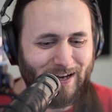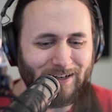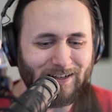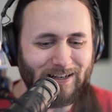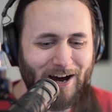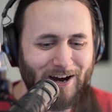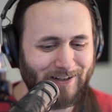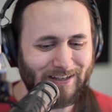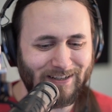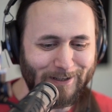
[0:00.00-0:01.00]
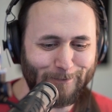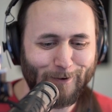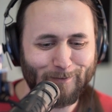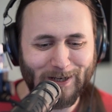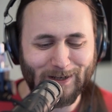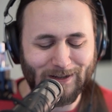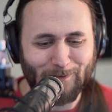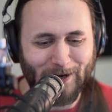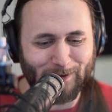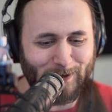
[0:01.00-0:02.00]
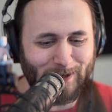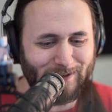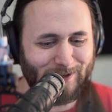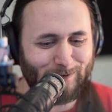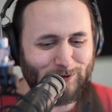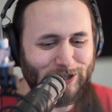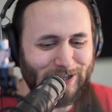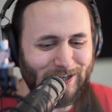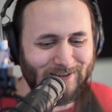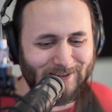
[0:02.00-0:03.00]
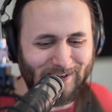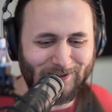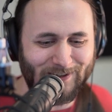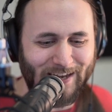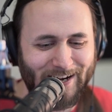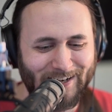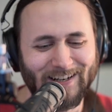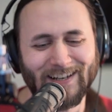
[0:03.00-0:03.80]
utterly hard. At least for me, there might be some geniuses out there.